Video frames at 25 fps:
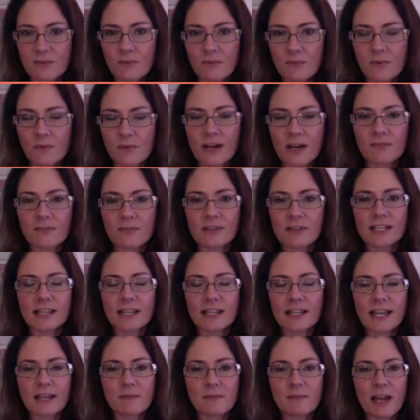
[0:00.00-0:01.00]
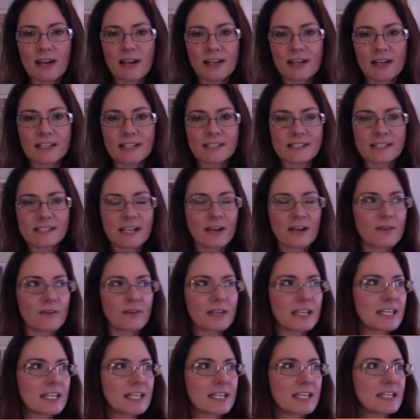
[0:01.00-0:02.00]
what I really like about it is how
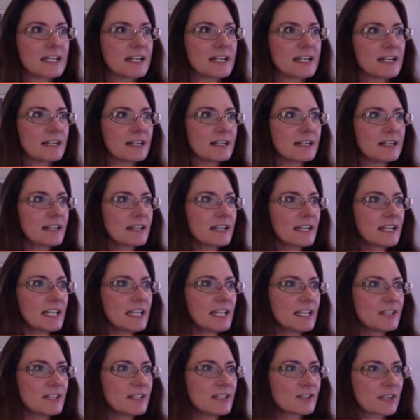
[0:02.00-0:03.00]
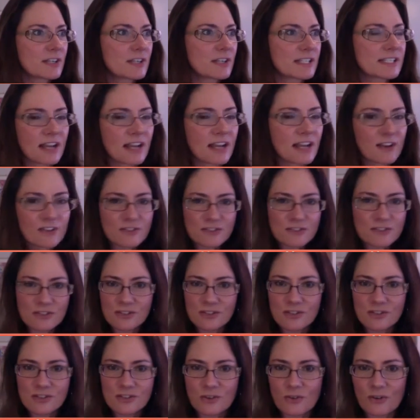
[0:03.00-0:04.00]
he sort of tells the
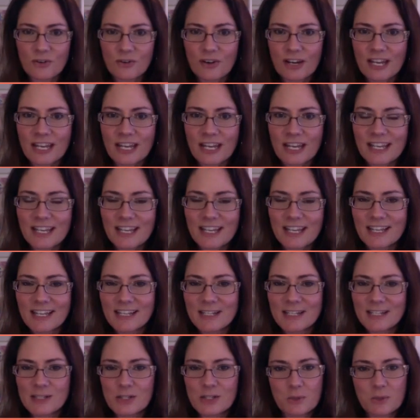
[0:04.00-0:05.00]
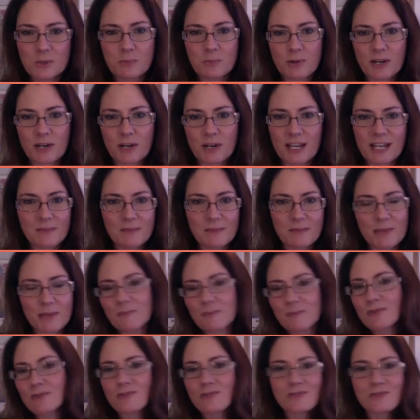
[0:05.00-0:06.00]
story to bring
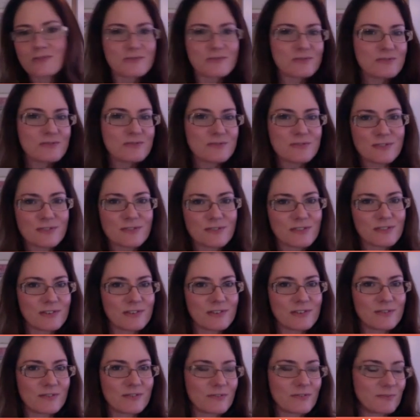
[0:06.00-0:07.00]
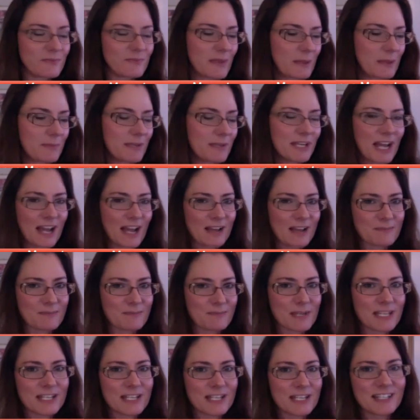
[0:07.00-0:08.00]
people who've maybe not
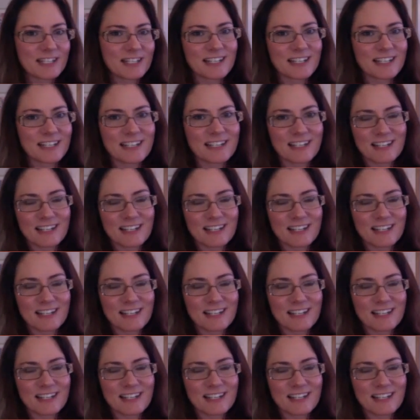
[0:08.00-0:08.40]
been